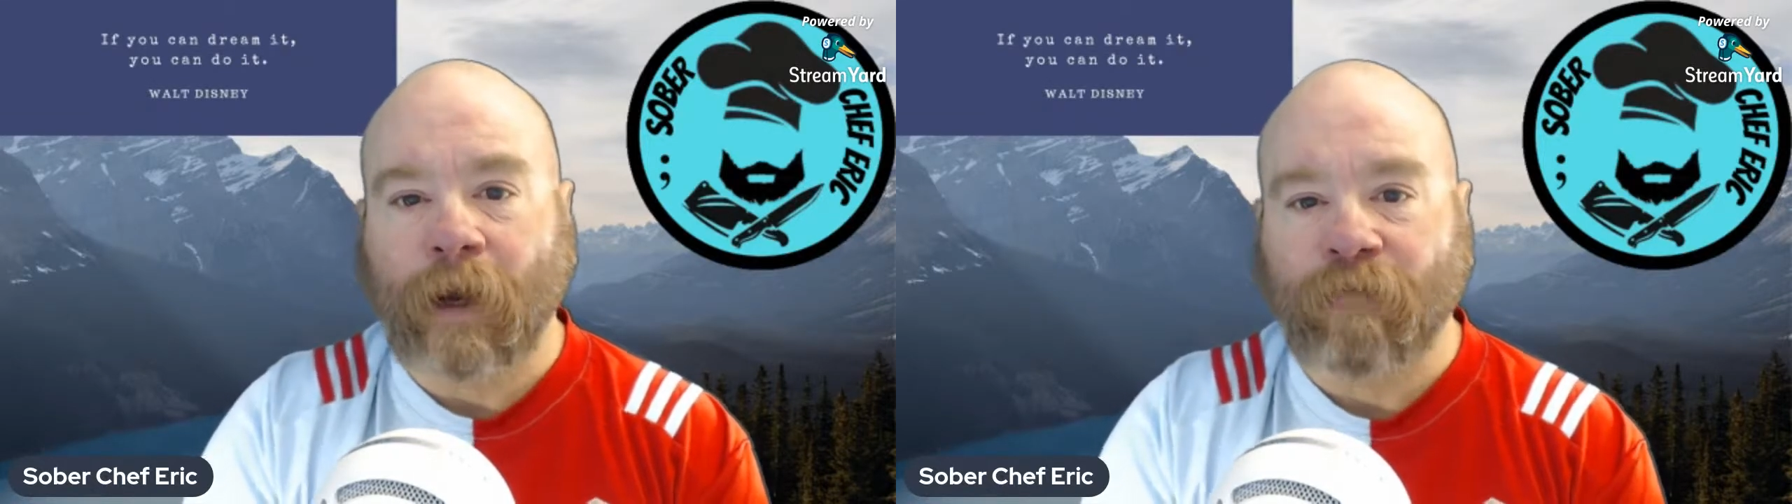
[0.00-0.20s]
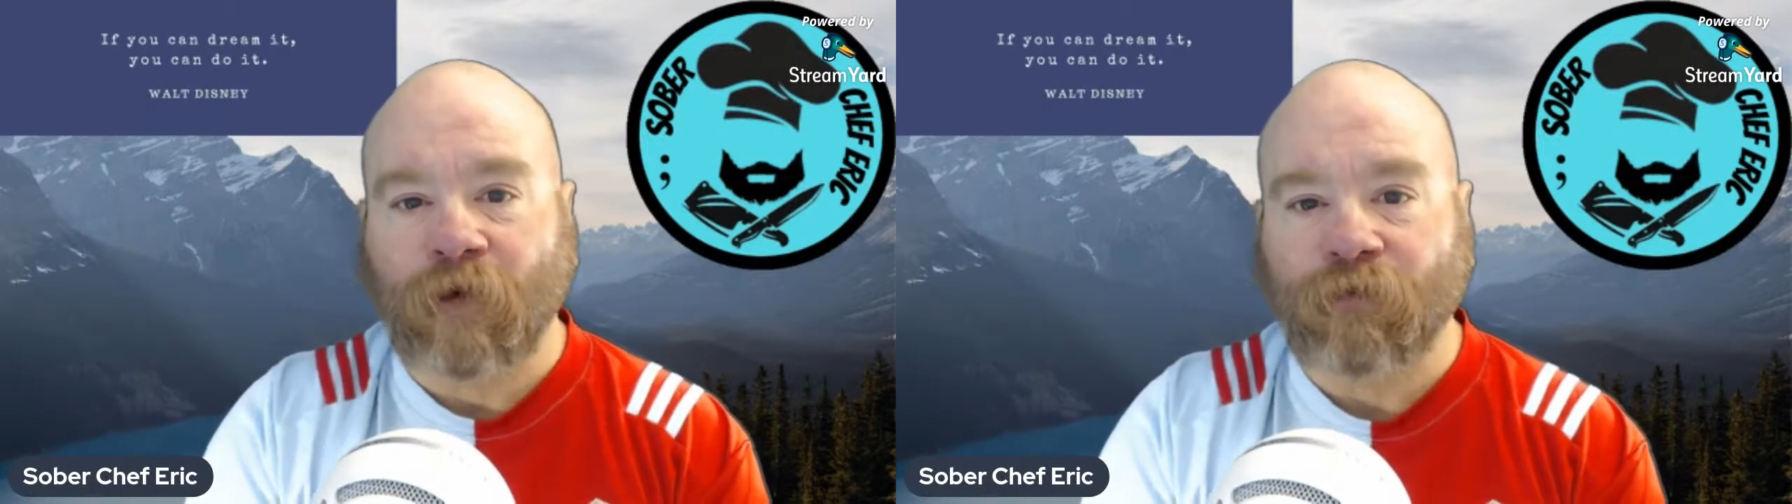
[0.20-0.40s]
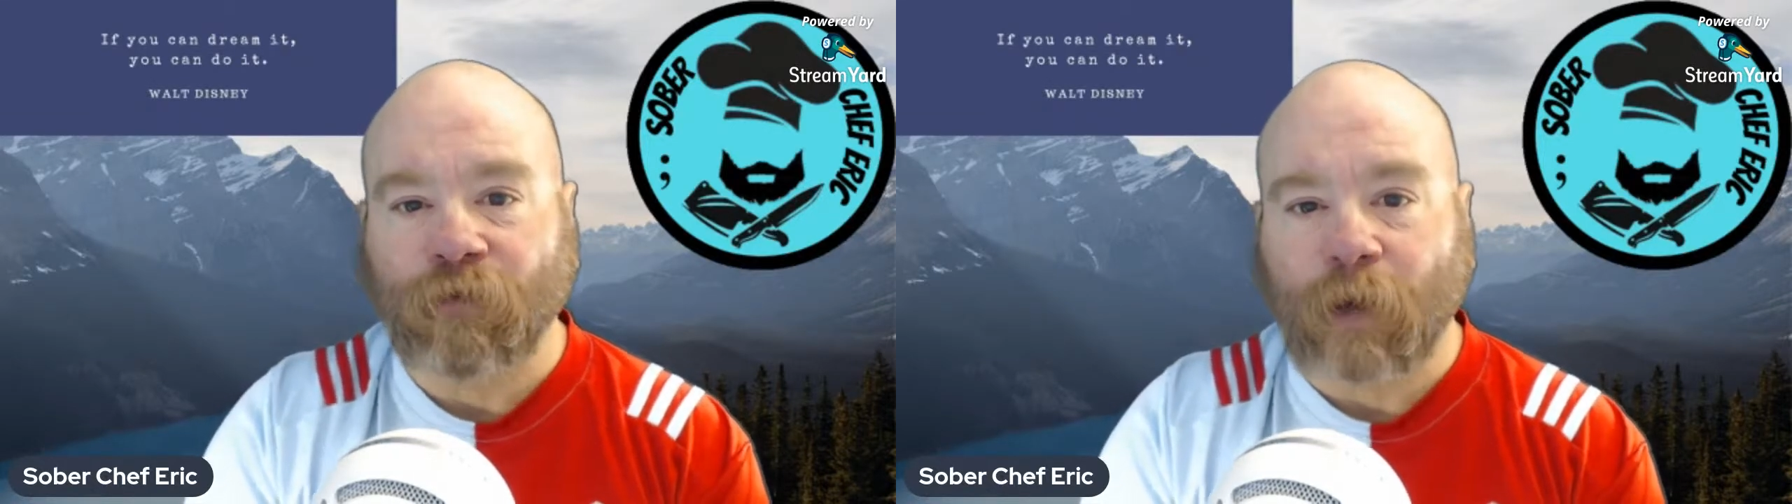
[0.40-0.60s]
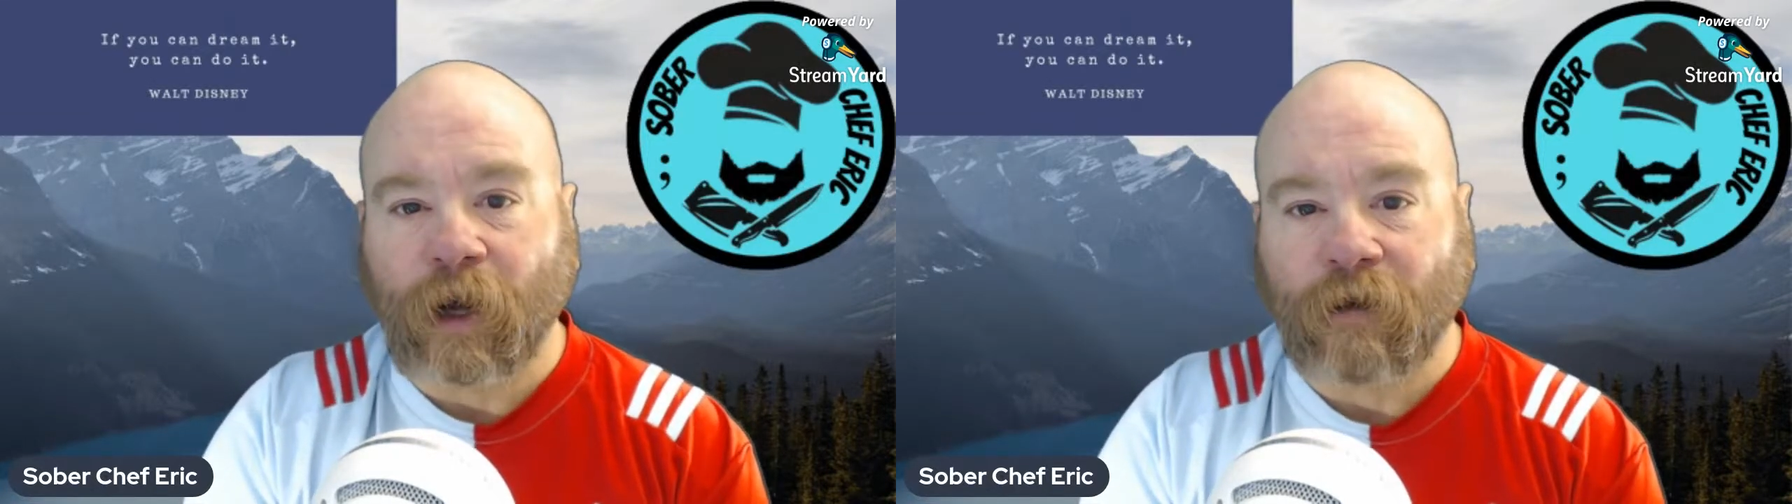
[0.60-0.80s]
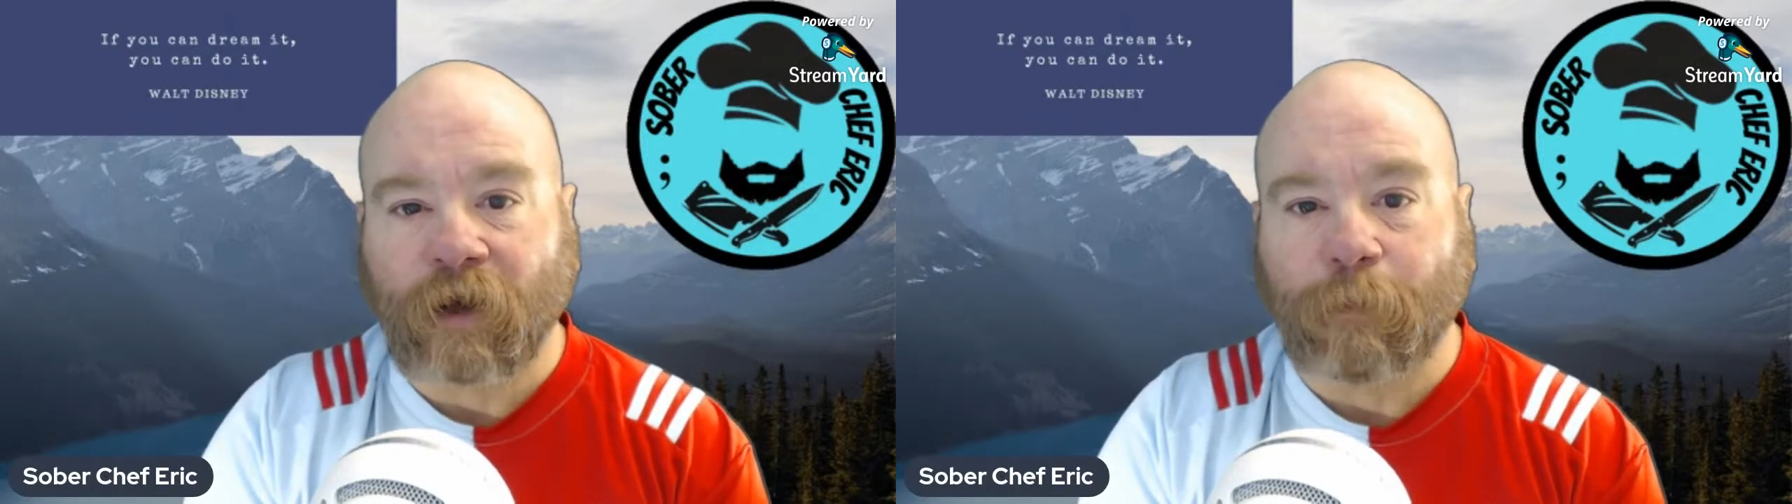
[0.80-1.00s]
and I've also
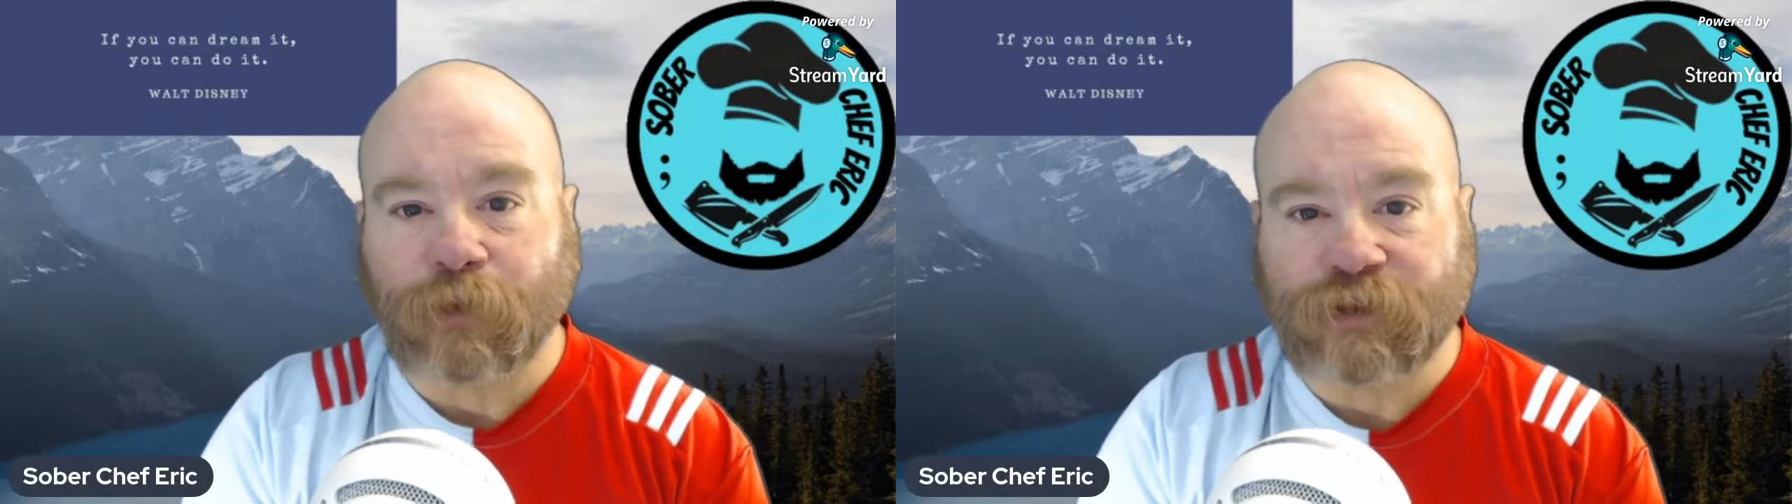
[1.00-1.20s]
got a couple